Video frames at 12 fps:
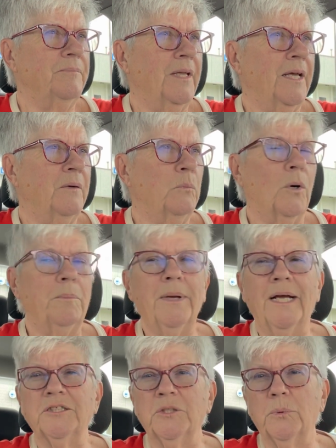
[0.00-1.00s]
And one
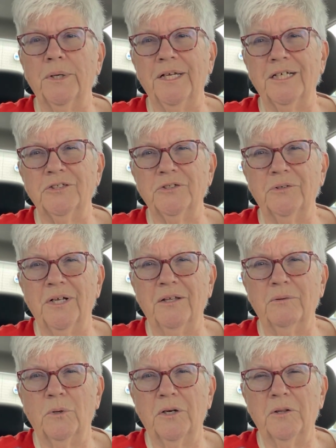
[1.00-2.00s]
passed away yesterday.
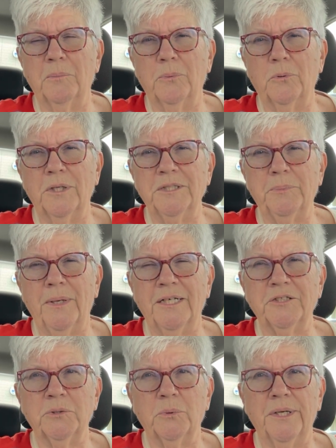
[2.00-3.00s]
One of the boys
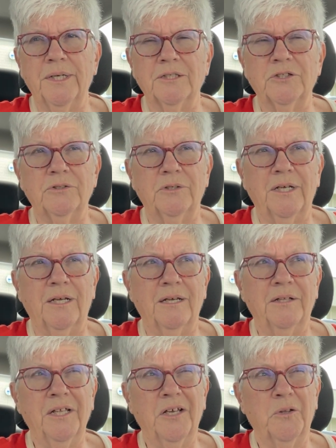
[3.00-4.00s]
passed away yesterday.
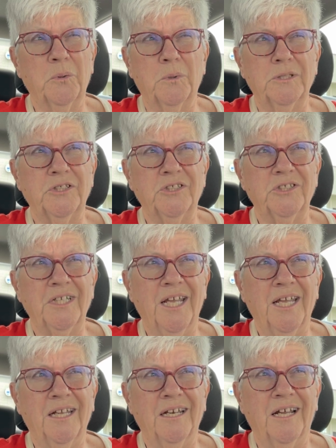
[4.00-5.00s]
And the other one's just
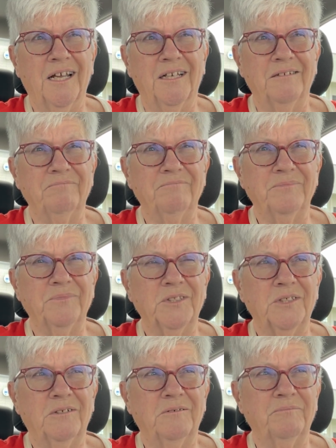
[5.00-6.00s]
hanging on.
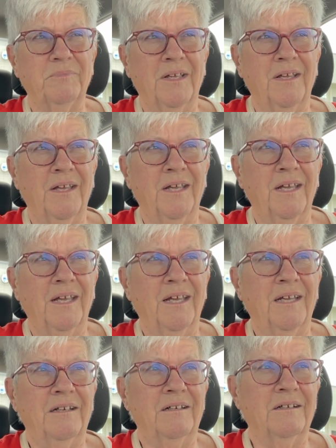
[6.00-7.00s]
So,
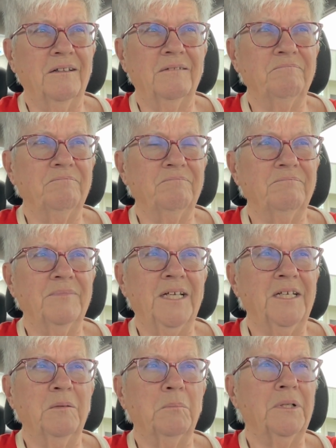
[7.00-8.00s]
and they
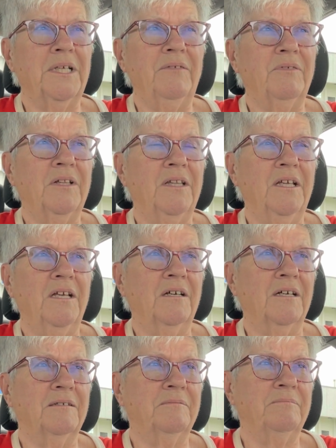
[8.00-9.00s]
didn't believe in the